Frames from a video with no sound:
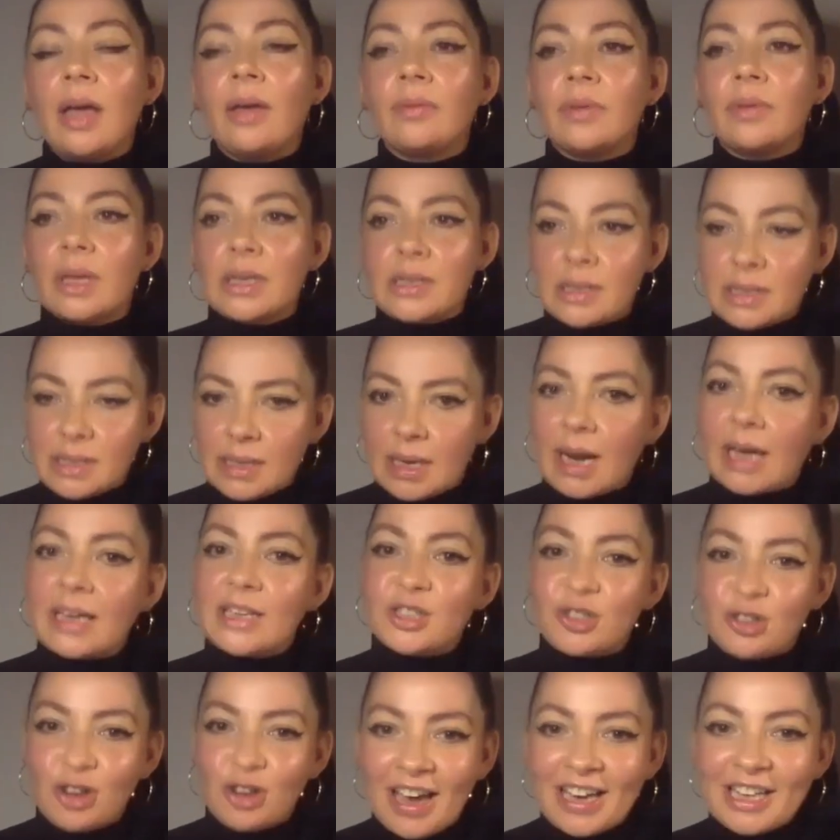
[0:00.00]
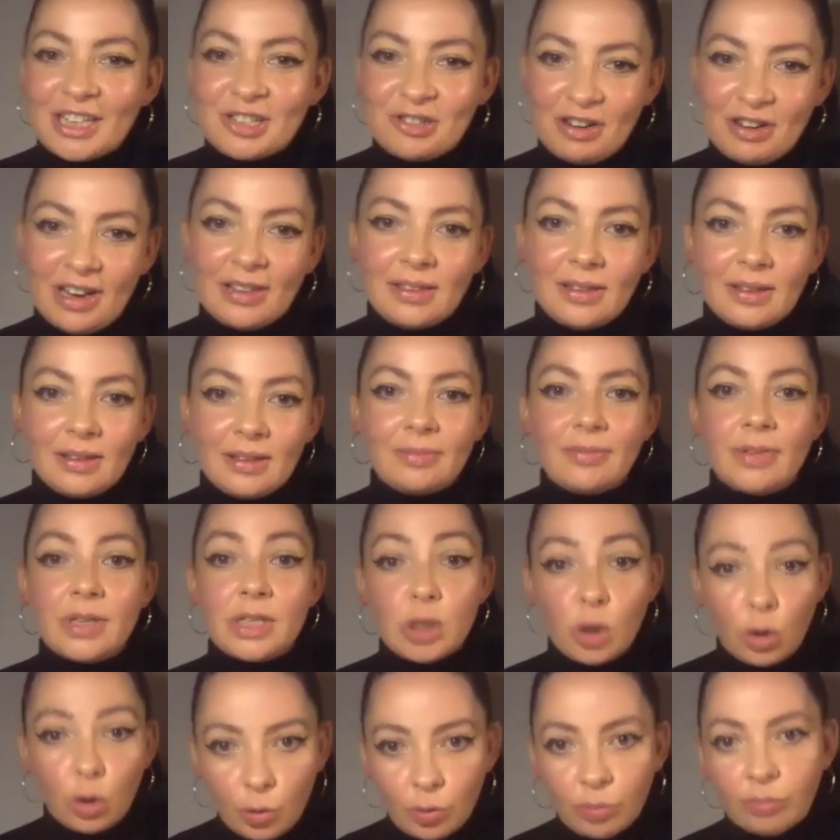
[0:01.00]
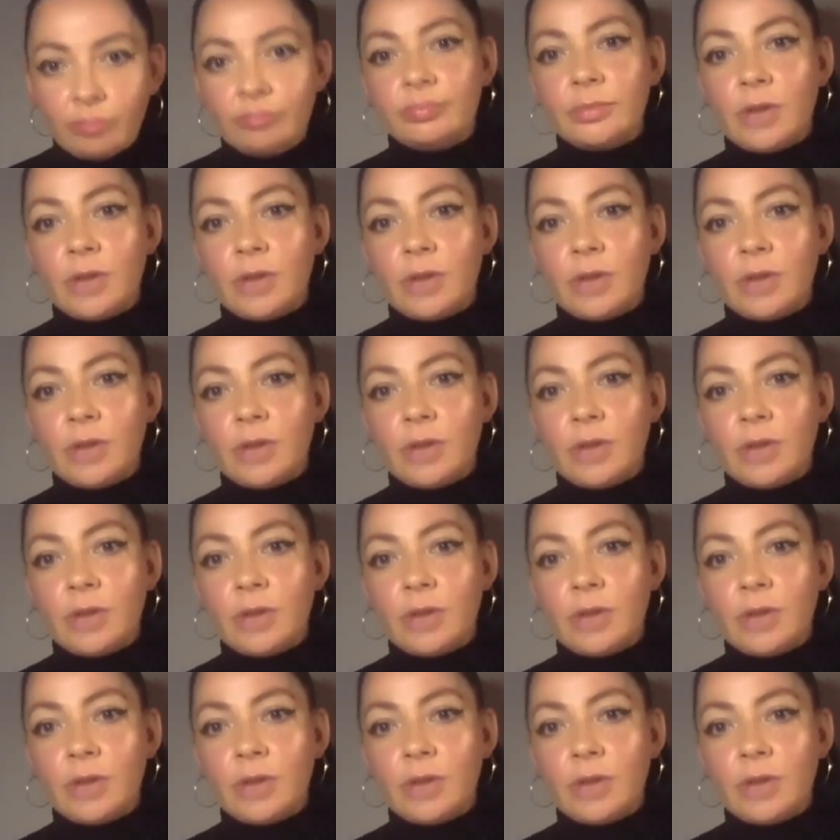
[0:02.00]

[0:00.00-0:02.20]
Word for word: As I said, I, I tried the solo